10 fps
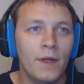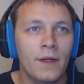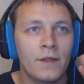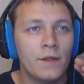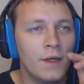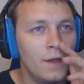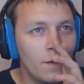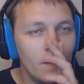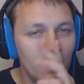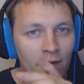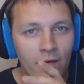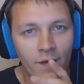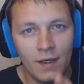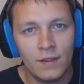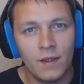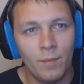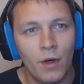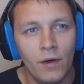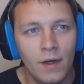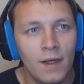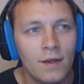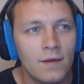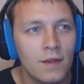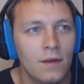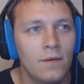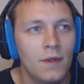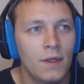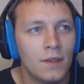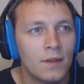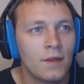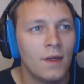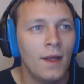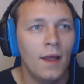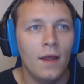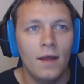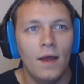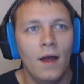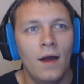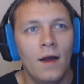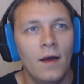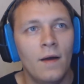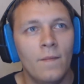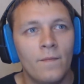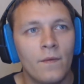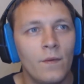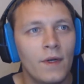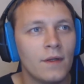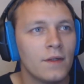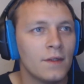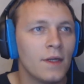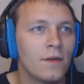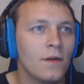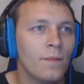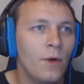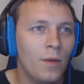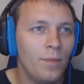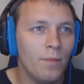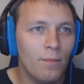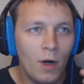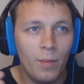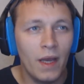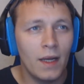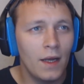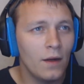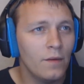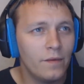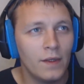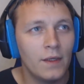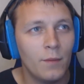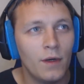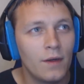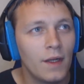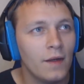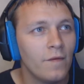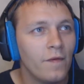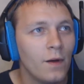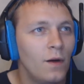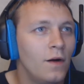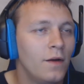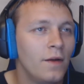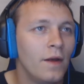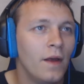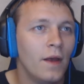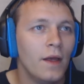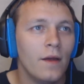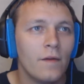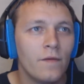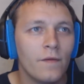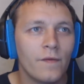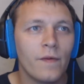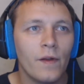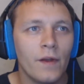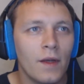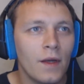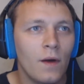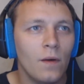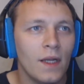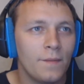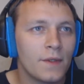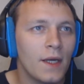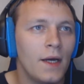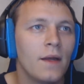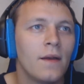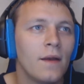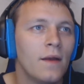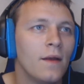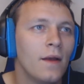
Me and Enter Genie are going to finish the Borderlands series. What else is there to come? More Payday, hopefully, more Killing Floor for the collab side.